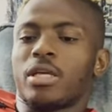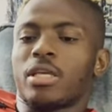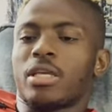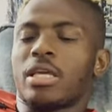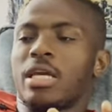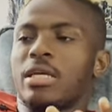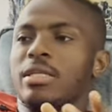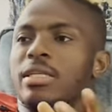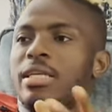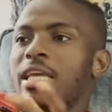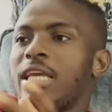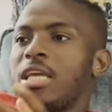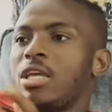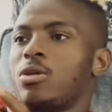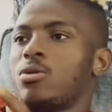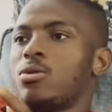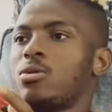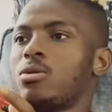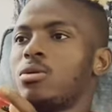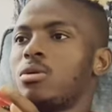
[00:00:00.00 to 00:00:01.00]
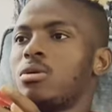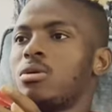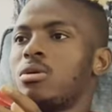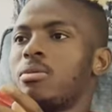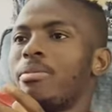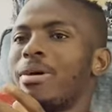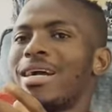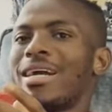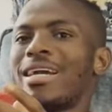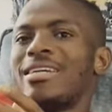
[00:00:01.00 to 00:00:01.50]
get healed
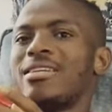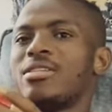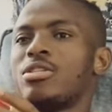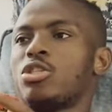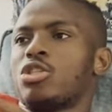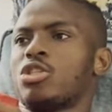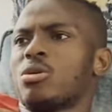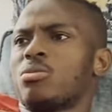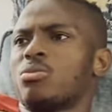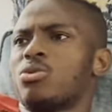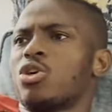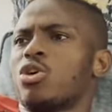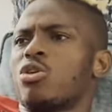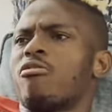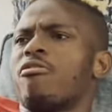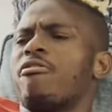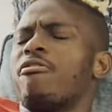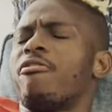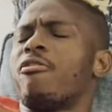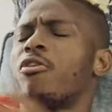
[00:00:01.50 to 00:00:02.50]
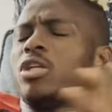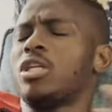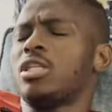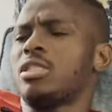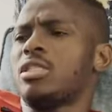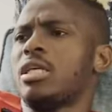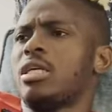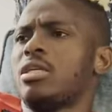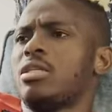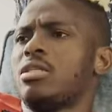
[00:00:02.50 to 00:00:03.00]
by some sort of funny
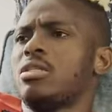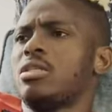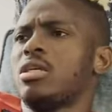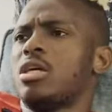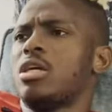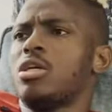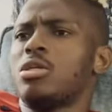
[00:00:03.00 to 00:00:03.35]
things,